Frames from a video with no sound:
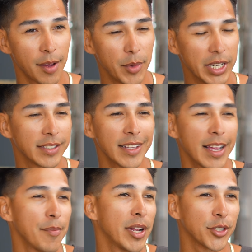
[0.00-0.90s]
I mean, it's
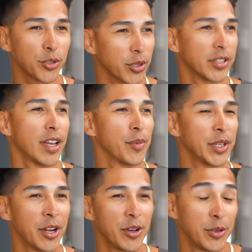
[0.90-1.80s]
nothing. I'm not a shortstop.
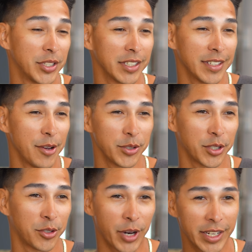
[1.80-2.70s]
You know, it was
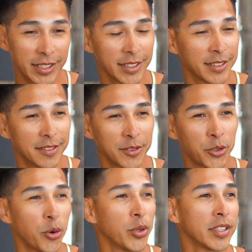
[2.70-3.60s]
the craziest,
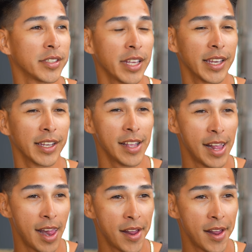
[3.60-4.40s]
coolest thing.